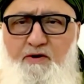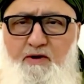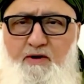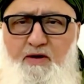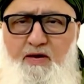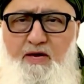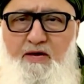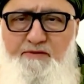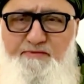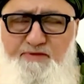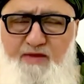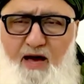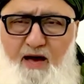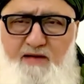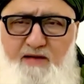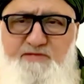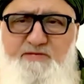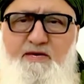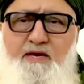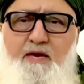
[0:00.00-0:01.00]
and
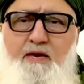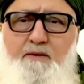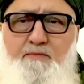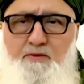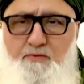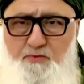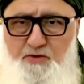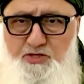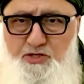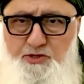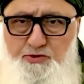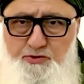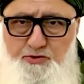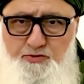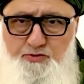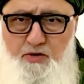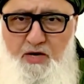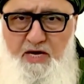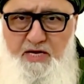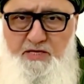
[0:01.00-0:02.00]
tahzeem in which you
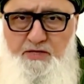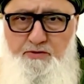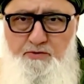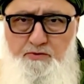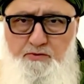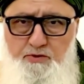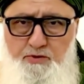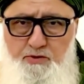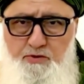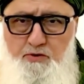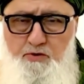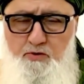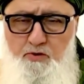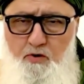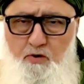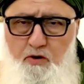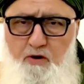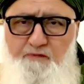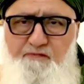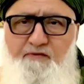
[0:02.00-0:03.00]
tried to
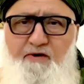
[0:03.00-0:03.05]
glorify